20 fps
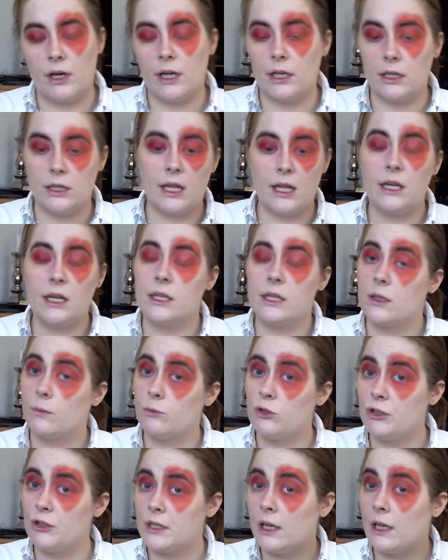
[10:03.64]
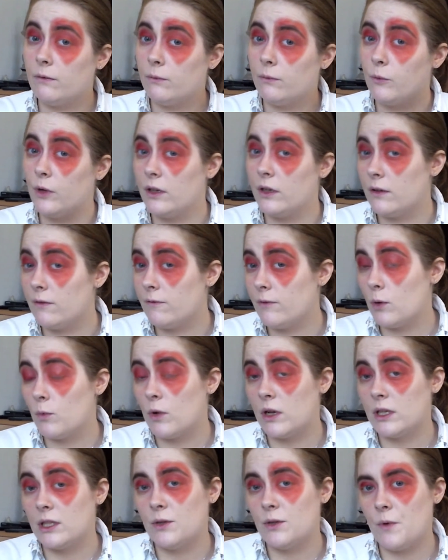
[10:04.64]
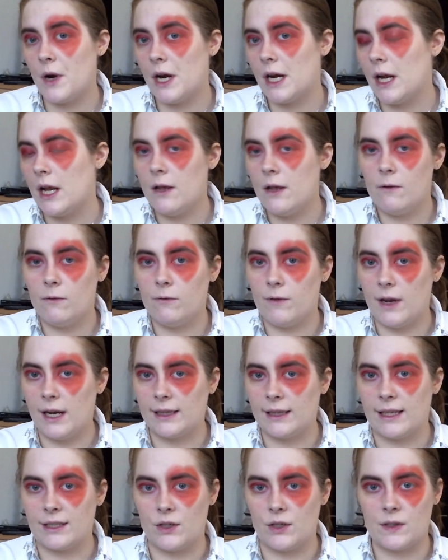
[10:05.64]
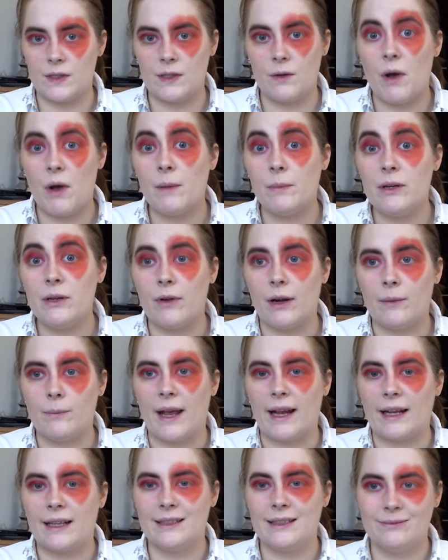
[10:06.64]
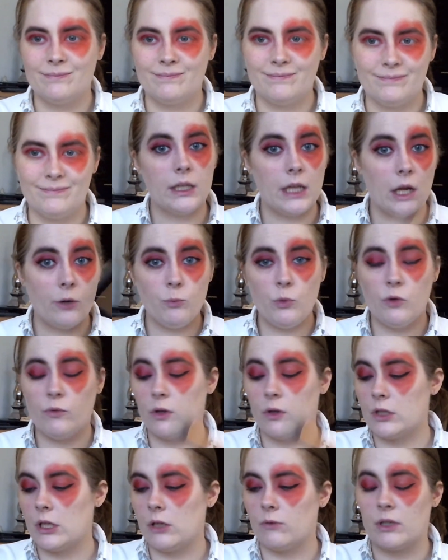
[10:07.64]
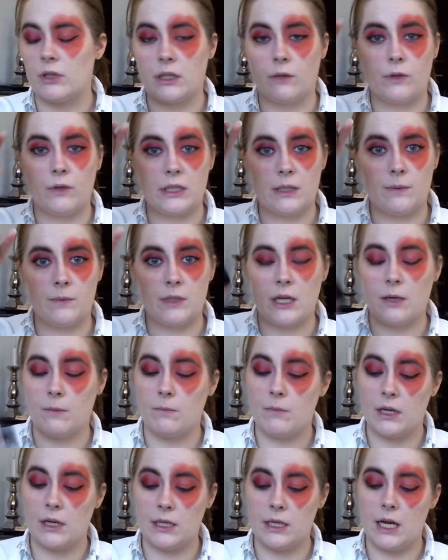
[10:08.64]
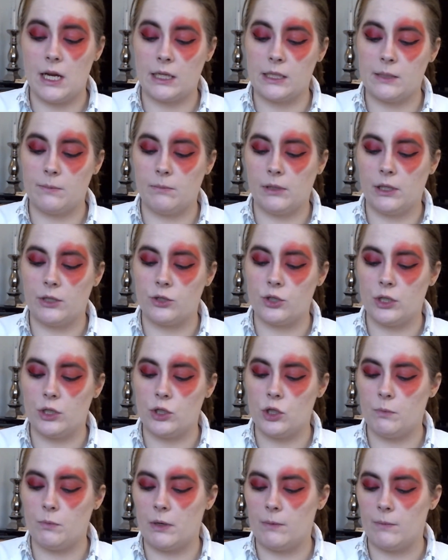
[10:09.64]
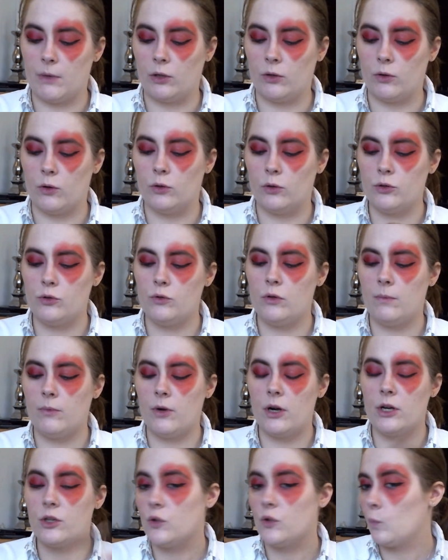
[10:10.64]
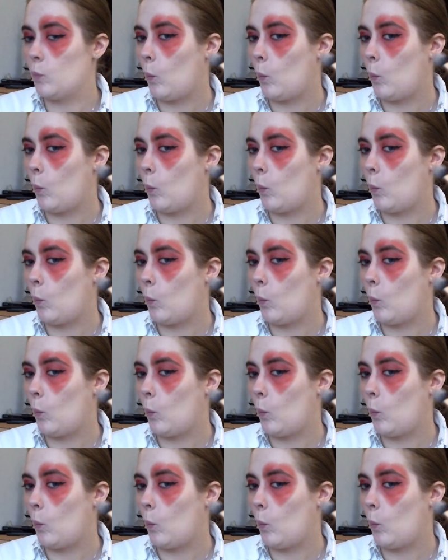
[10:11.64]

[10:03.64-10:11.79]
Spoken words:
And then it's up to yourself if you want to wear fake lashes. So I'll be right back. Now I'll move on to the rest of the face. I'm taking my NYX blush and taupe and my contour brush.